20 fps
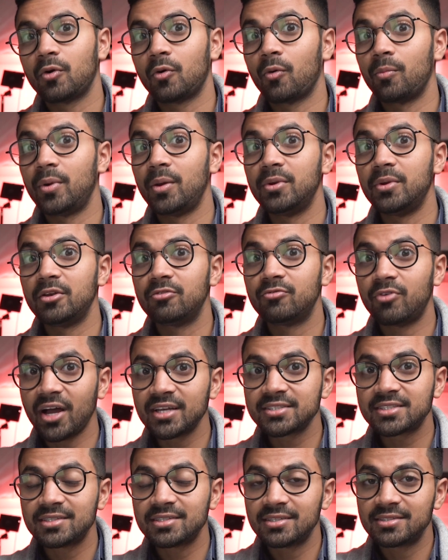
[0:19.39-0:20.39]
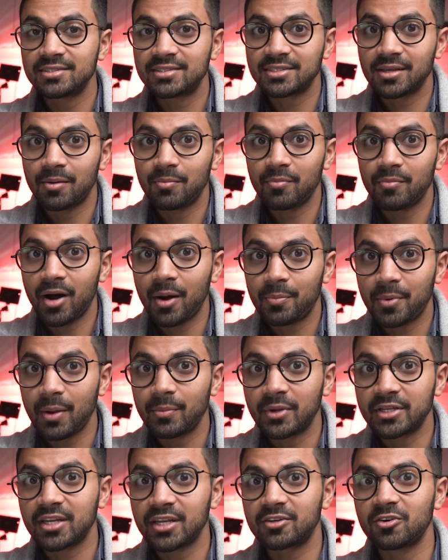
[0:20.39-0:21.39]
or maybe invest in some
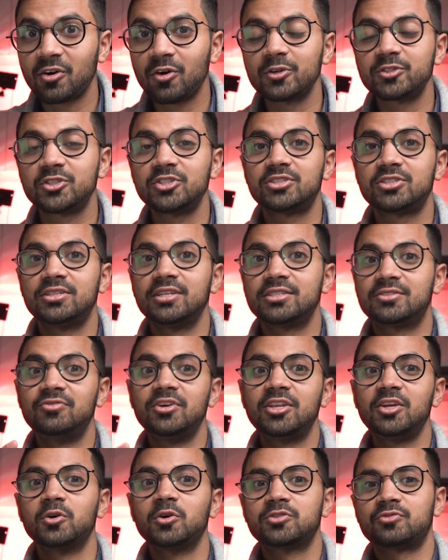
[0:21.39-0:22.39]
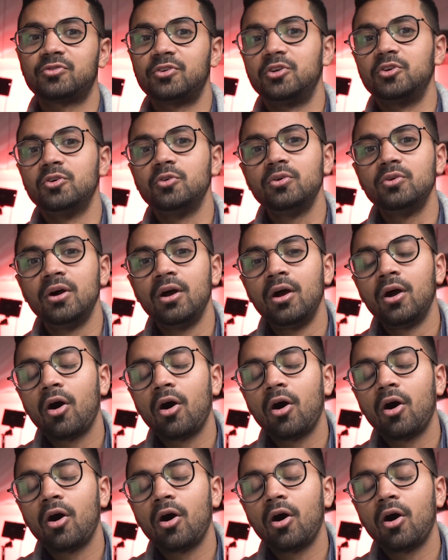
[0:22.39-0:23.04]
upcoming technologies, this video is for you.